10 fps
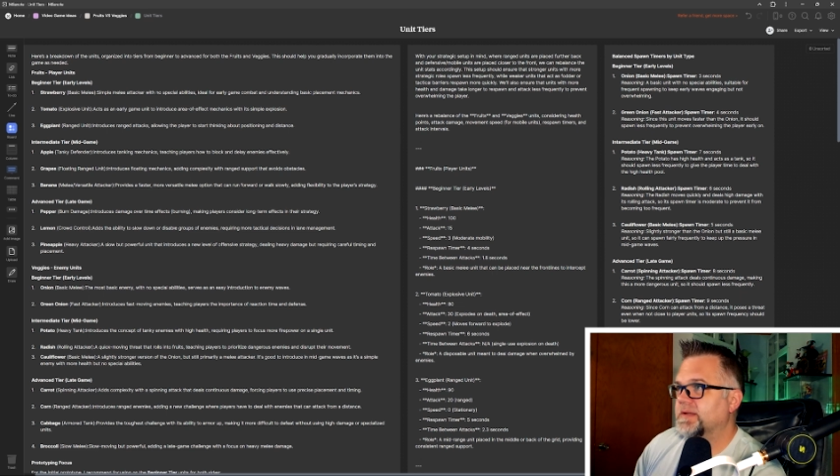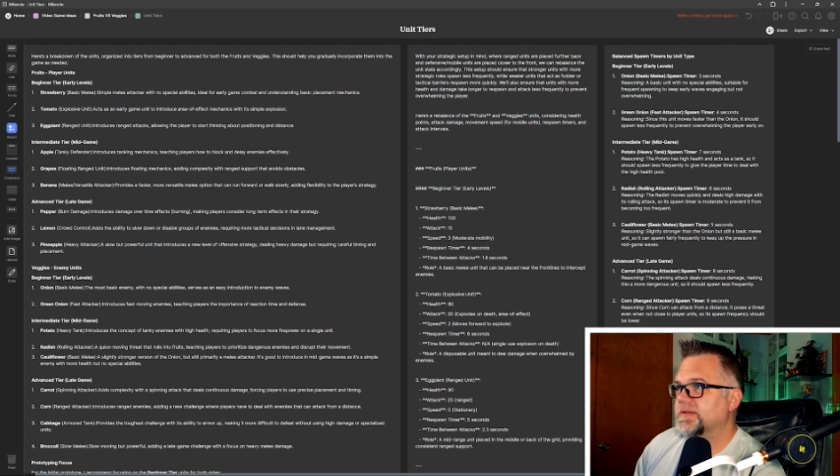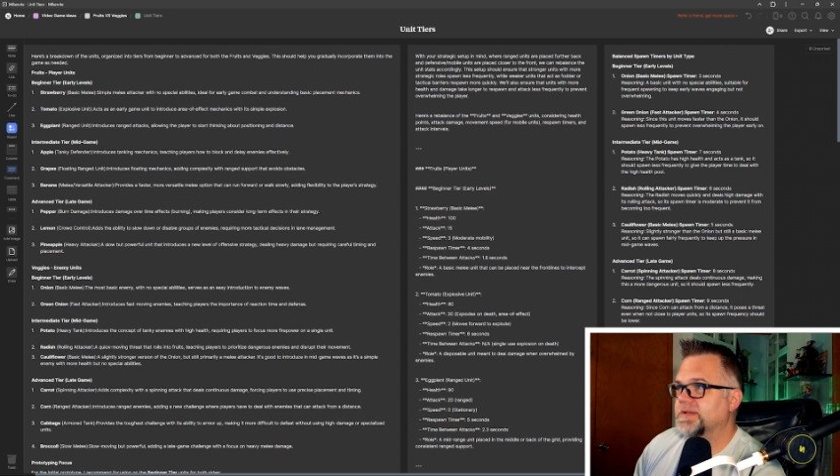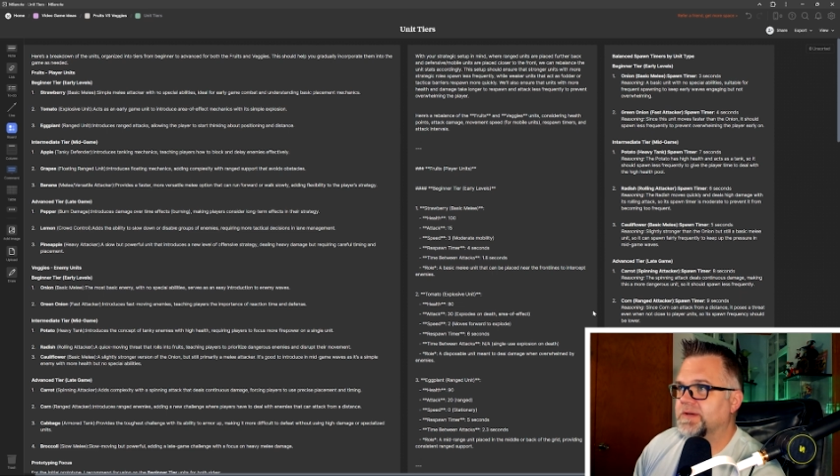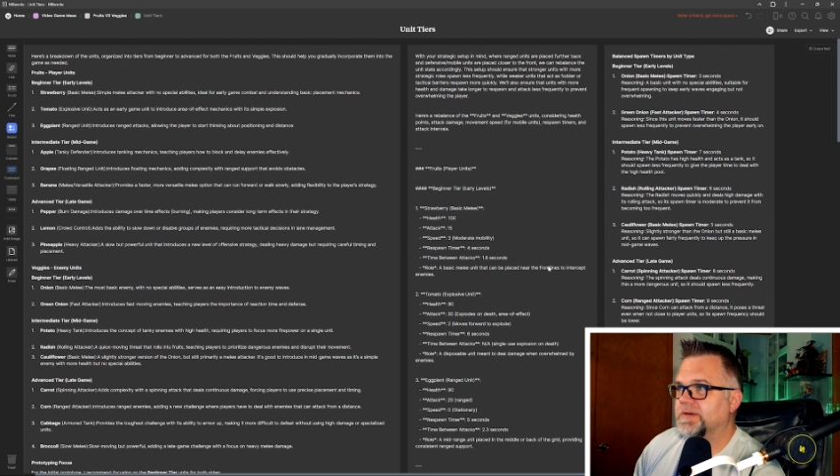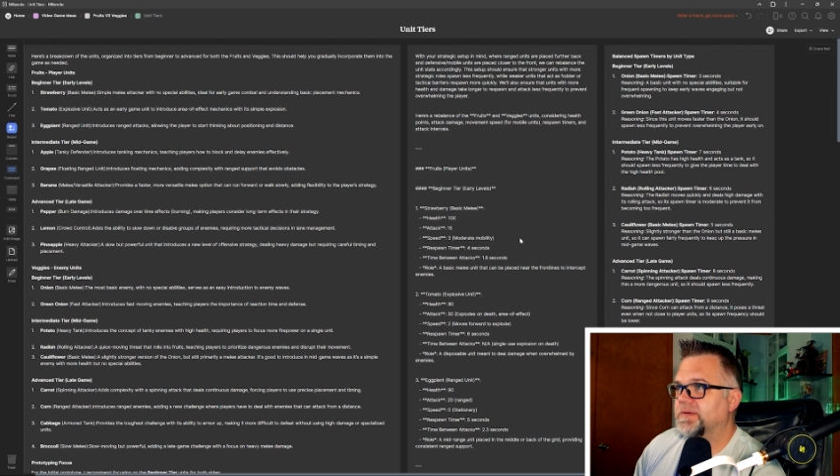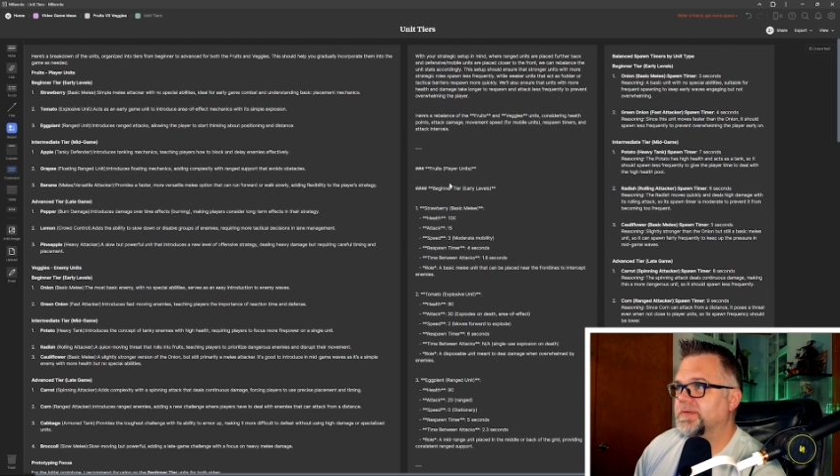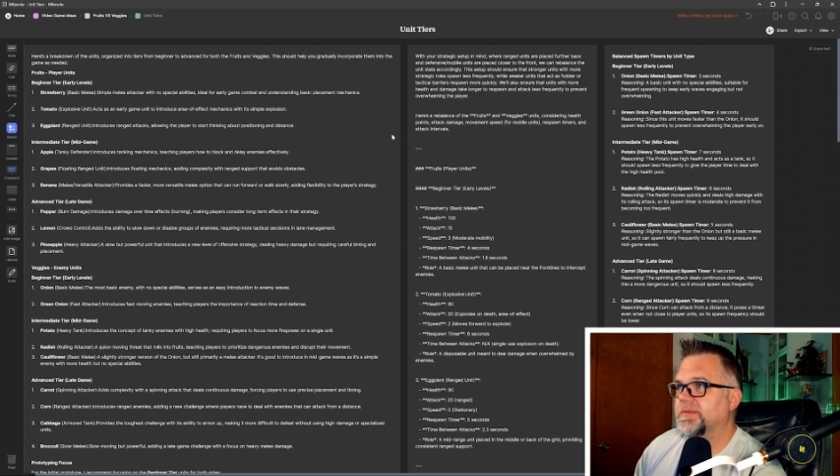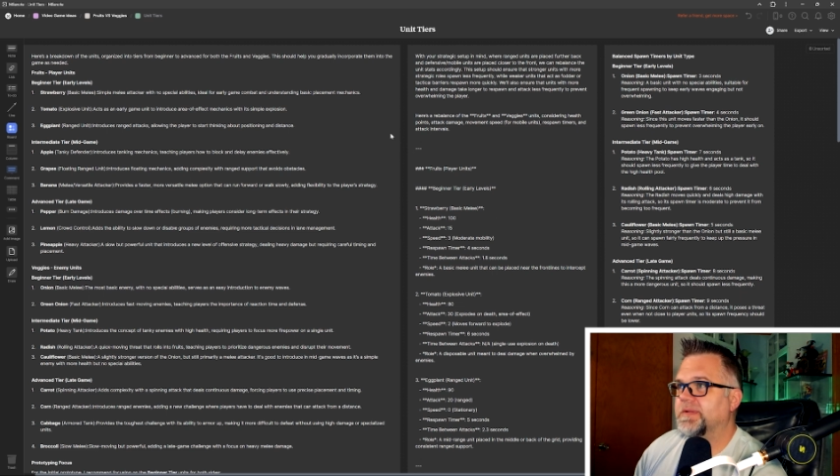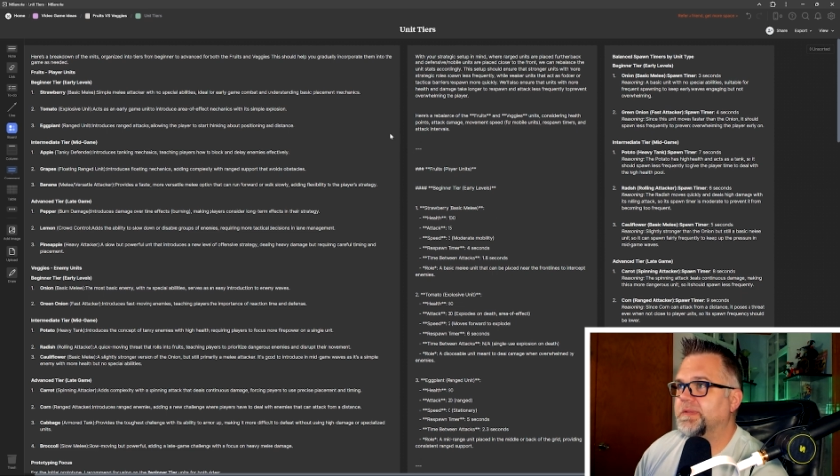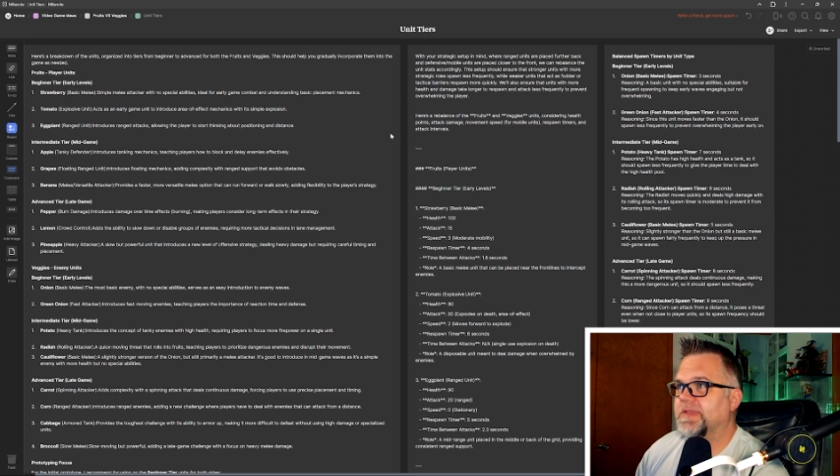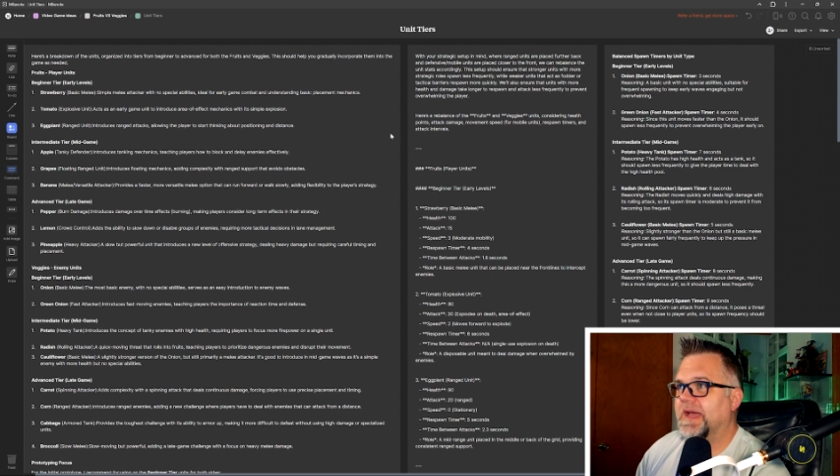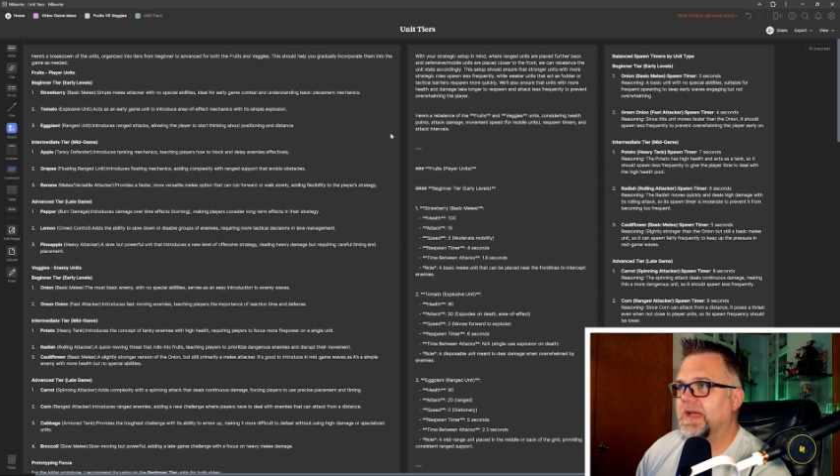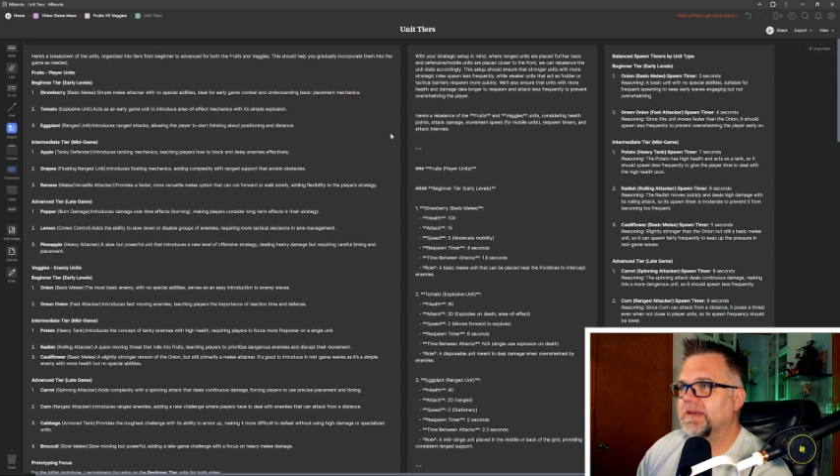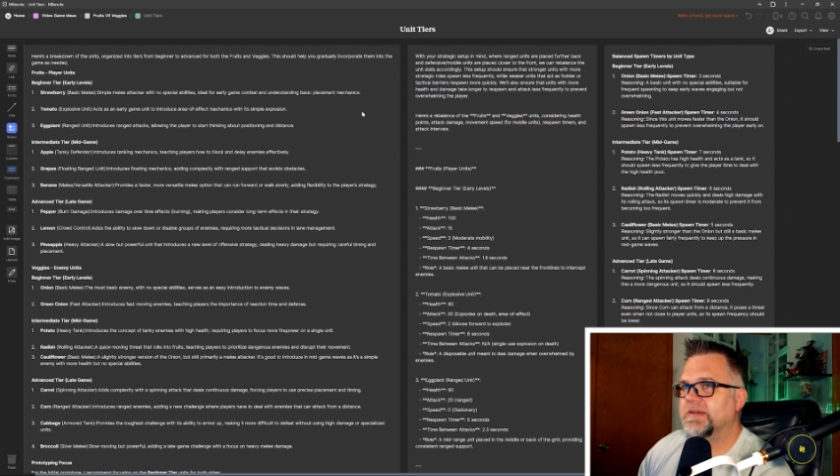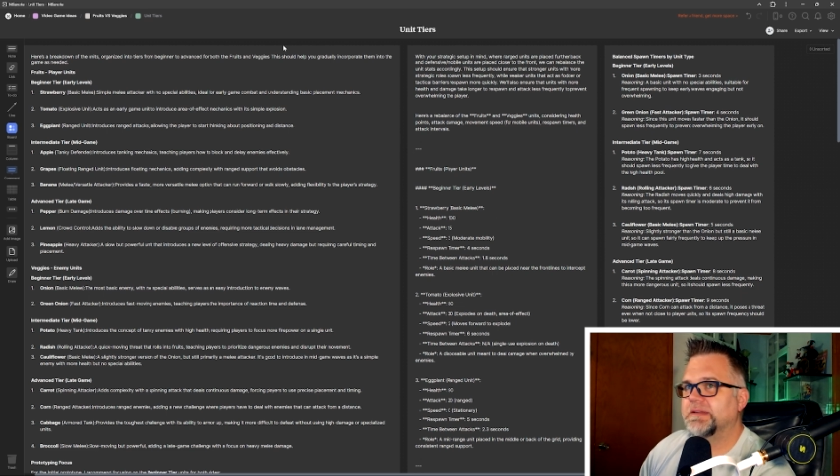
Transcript: So that